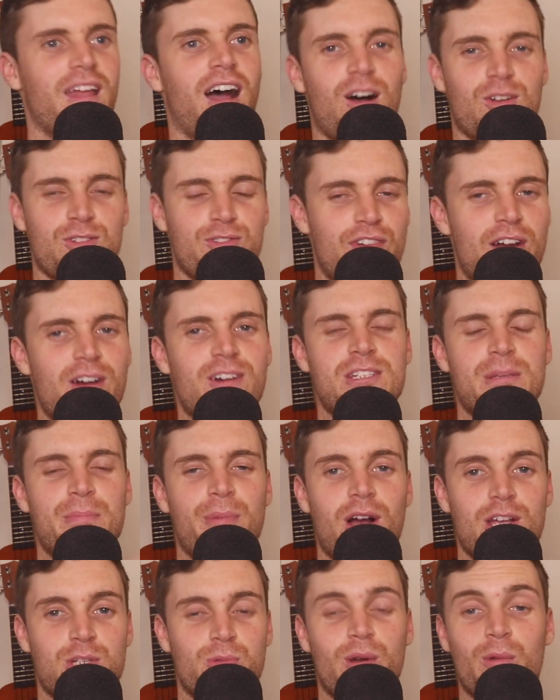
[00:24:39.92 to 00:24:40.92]
was very
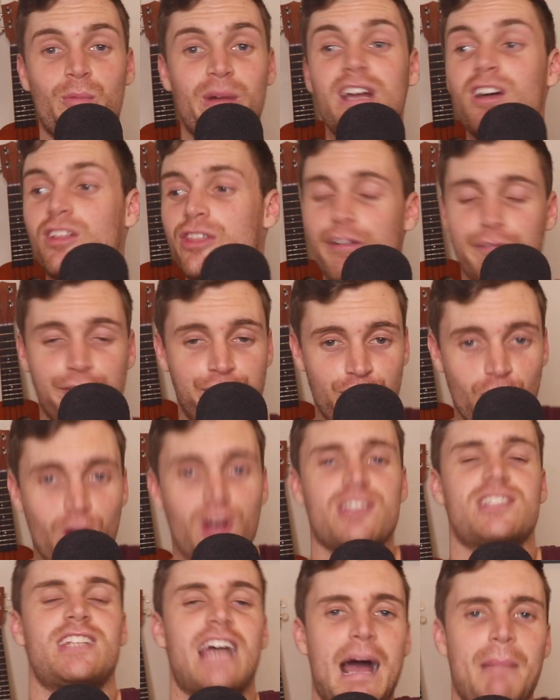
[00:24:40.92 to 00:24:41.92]
surprised. We got the
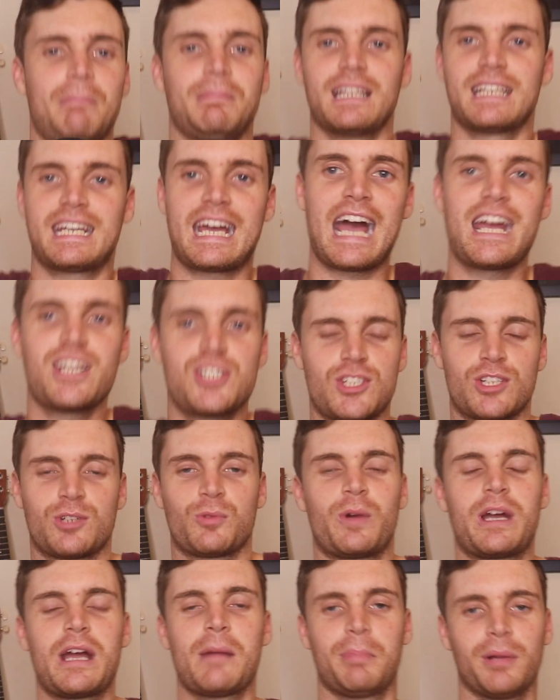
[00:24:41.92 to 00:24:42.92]
first
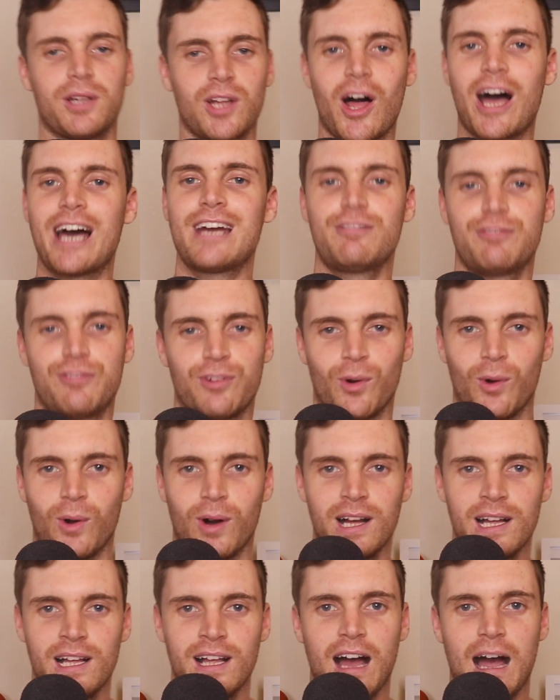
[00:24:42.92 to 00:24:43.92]
application we applied for.
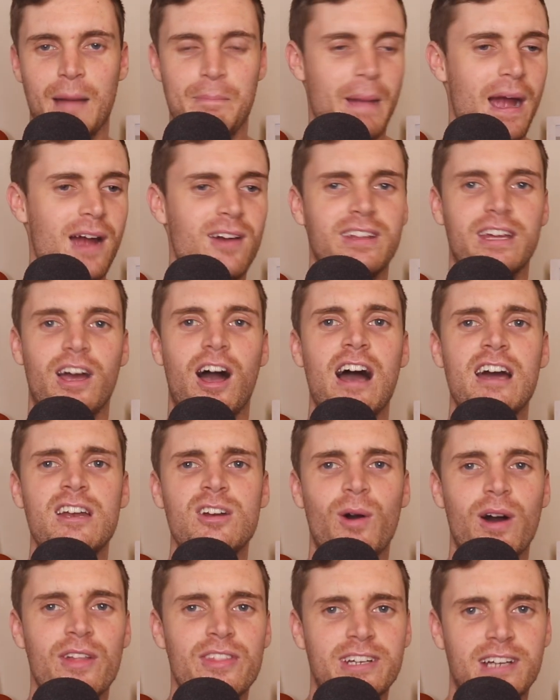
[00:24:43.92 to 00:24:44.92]
Apparently, I
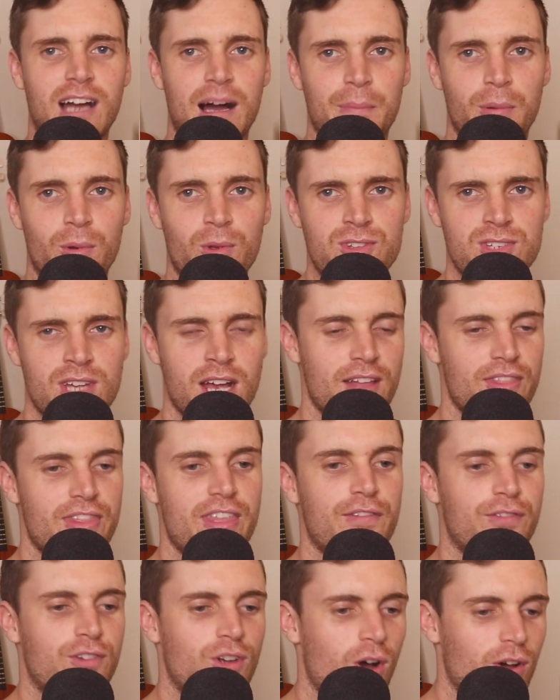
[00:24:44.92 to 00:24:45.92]
know other couples,
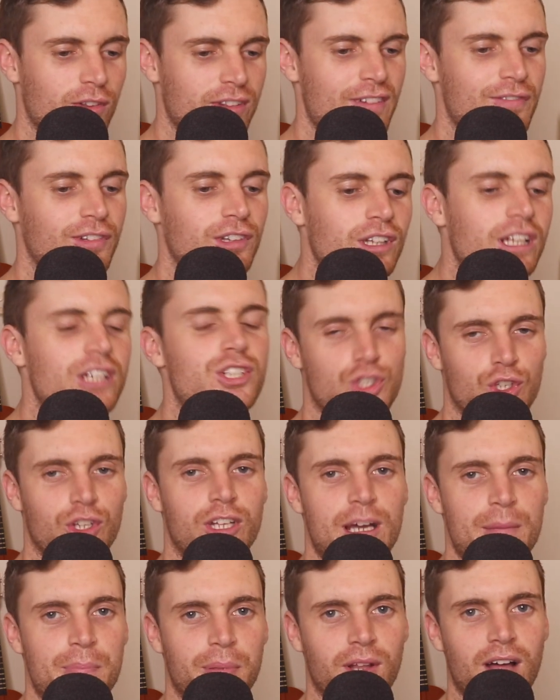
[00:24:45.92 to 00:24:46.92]
they've
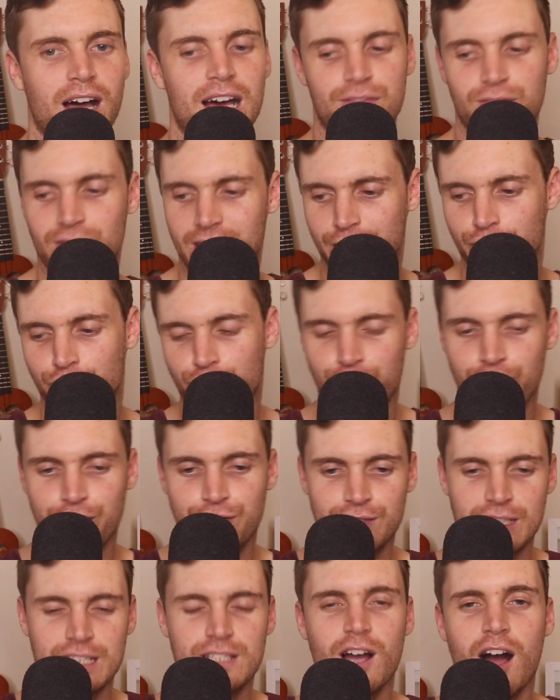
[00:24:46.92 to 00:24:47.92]
literally applied like
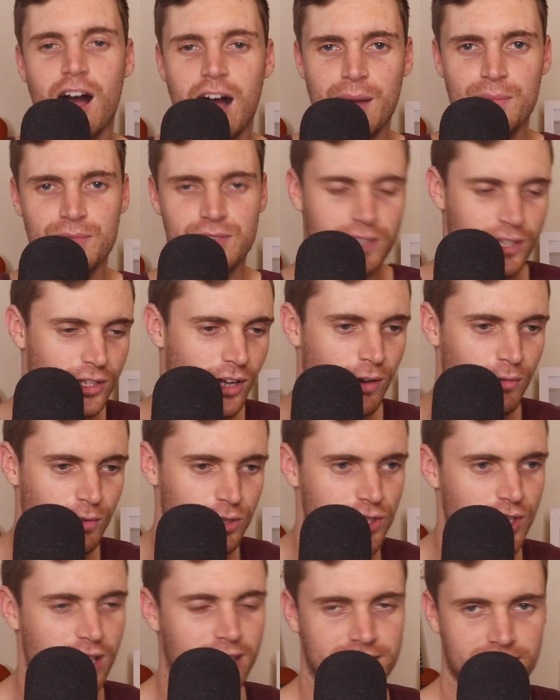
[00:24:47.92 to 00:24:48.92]
50 times and got
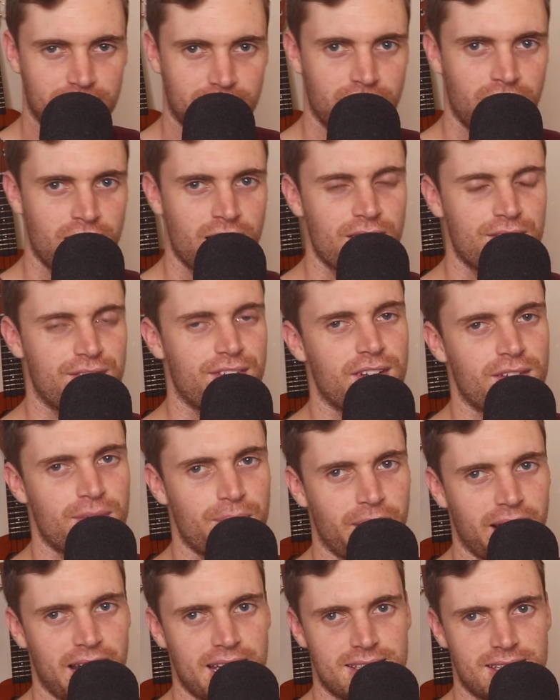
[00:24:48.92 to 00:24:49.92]
rejected for
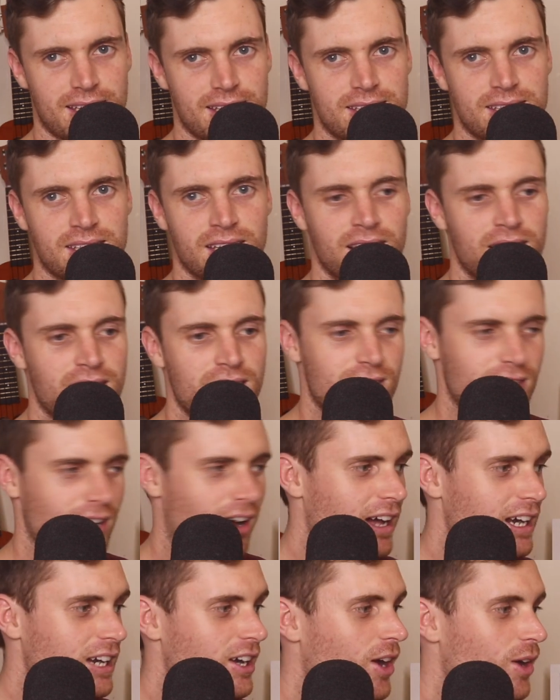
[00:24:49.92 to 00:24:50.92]
places. So
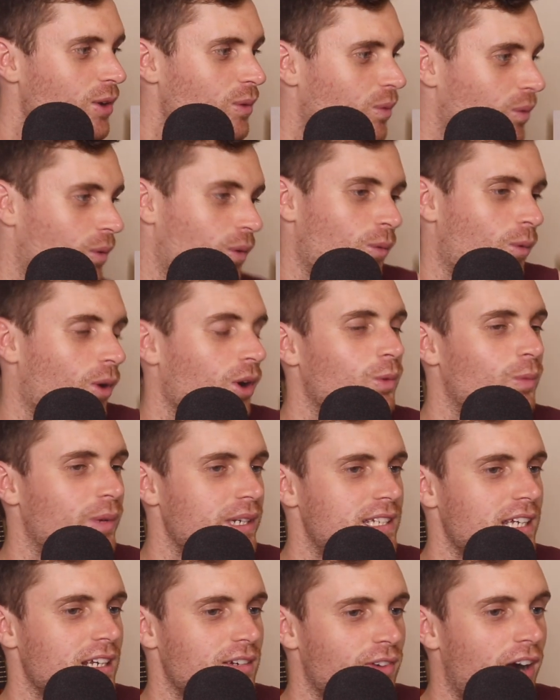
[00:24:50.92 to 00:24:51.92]
I don't know what
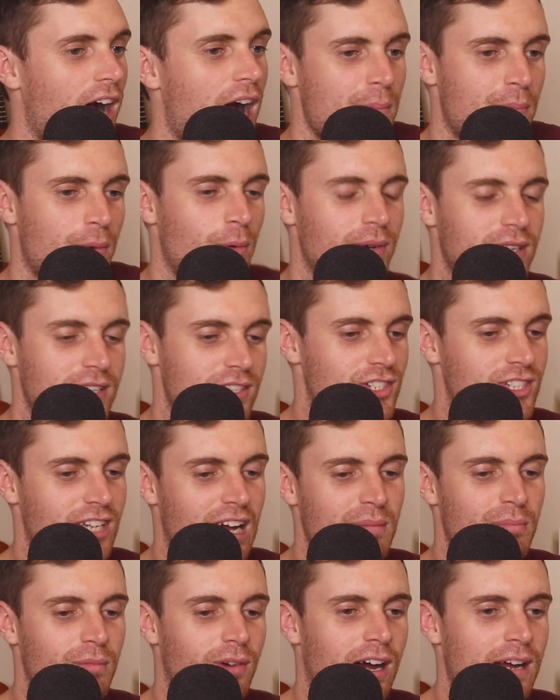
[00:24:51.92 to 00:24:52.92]
we did right, but we did
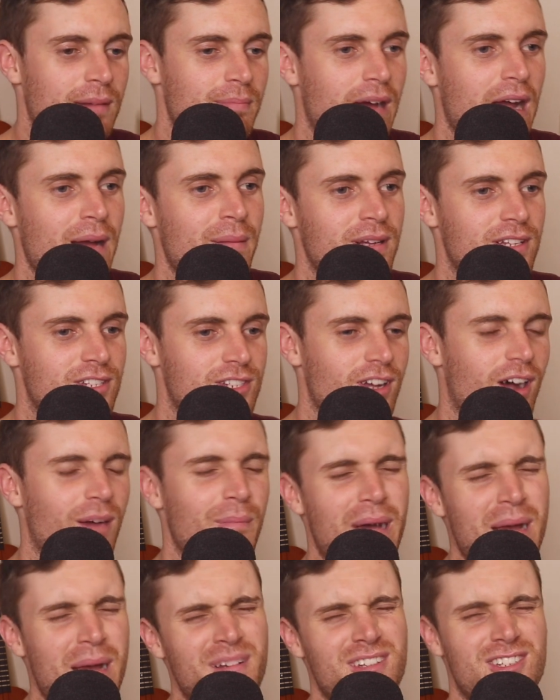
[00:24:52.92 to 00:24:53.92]
something right. Maybe it's
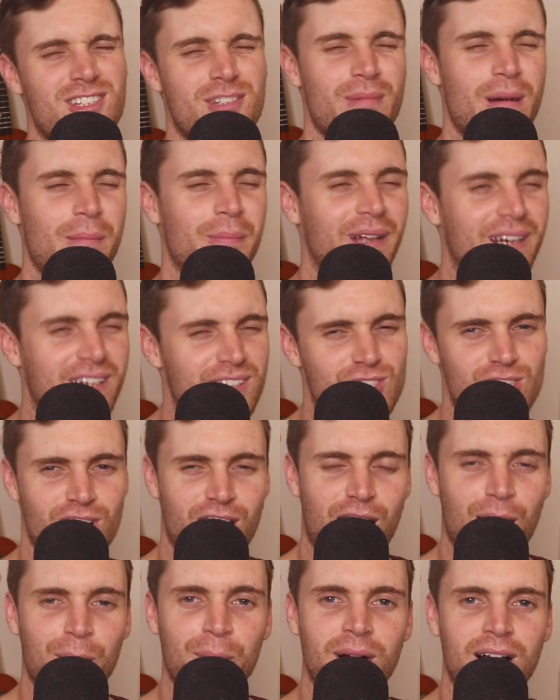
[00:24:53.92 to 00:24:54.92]
just my bloody
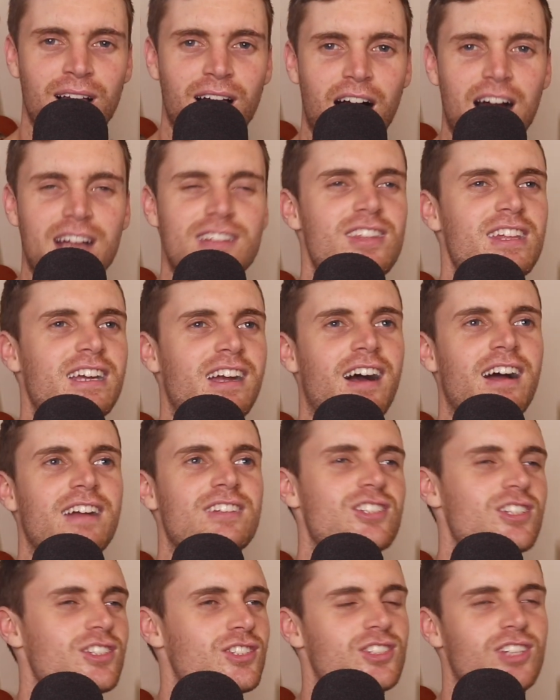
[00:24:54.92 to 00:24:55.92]
charm. I think I
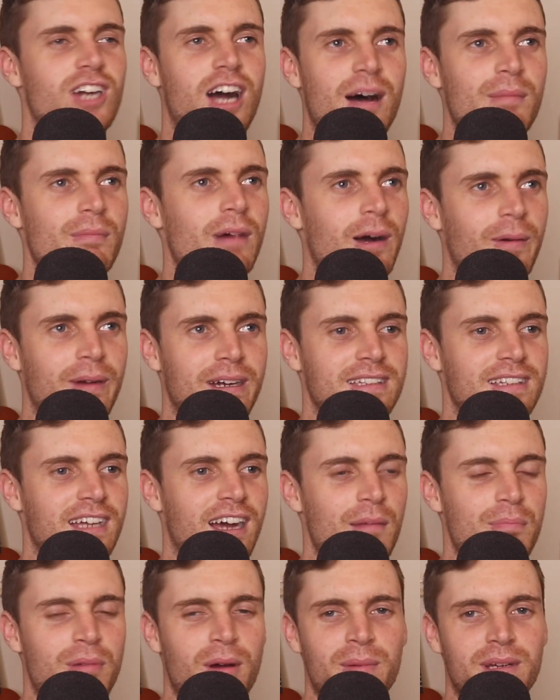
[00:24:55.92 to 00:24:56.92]
just charmed my way in there.
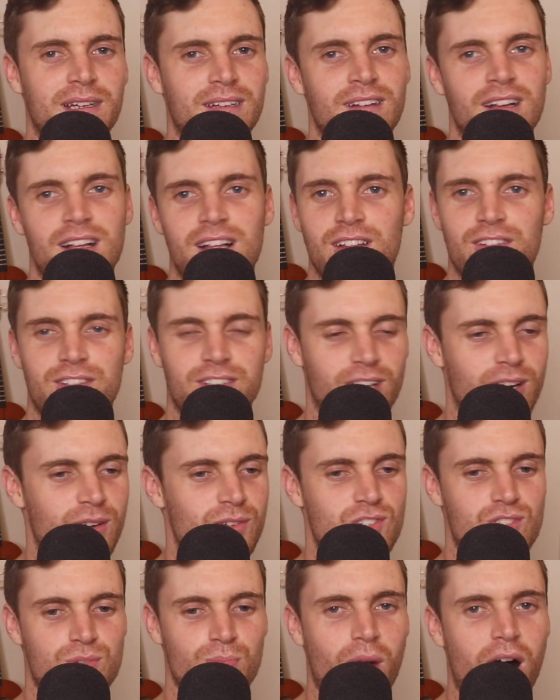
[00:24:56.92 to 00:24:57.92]
I probably,
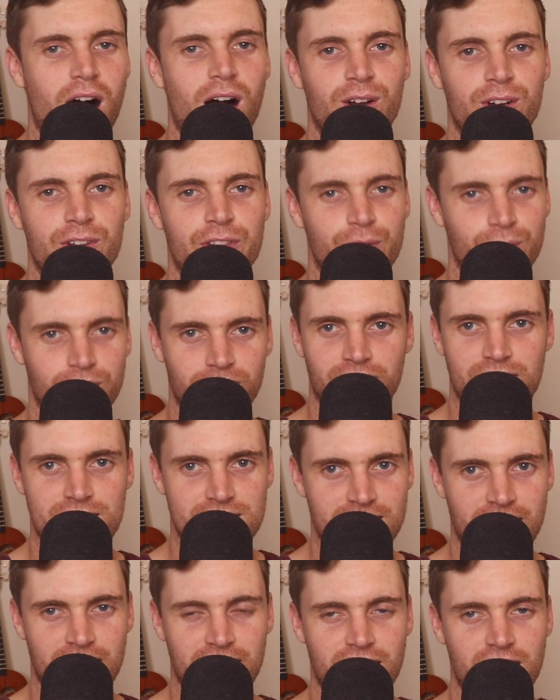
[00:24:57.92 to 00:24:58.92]
smiled at the real
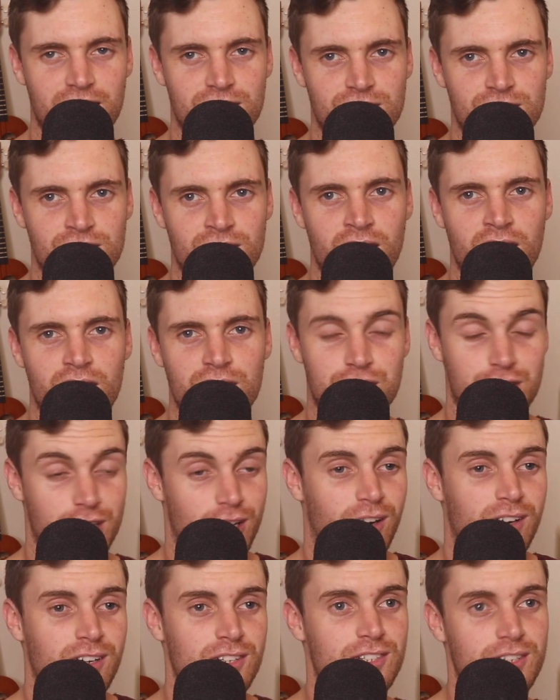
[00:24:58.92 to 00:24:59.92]
estate agent. She
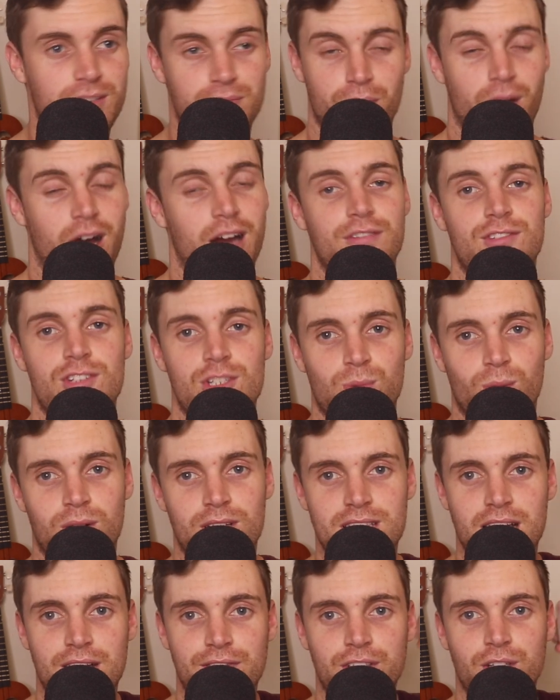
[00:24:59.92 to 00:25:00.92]
honestly might have just
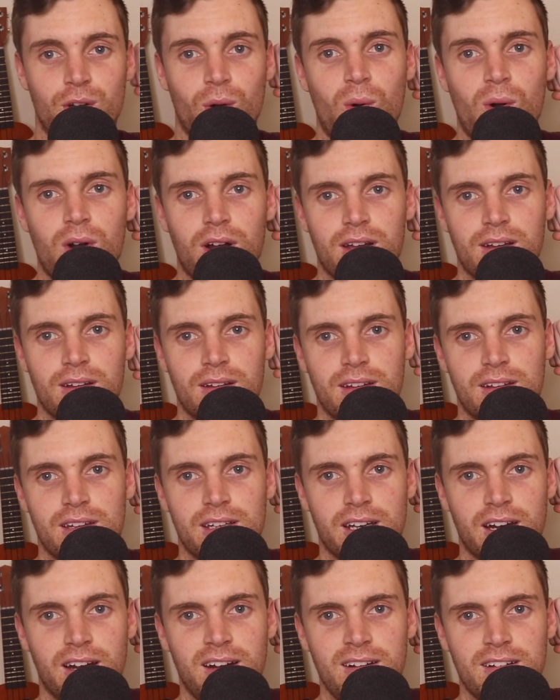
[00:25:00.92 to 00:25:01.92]
wanted to have a gawk.
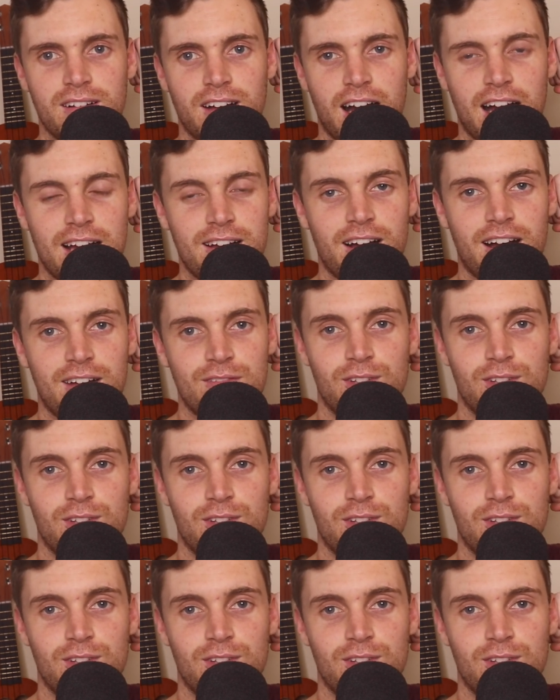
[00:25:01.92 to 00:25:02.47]
I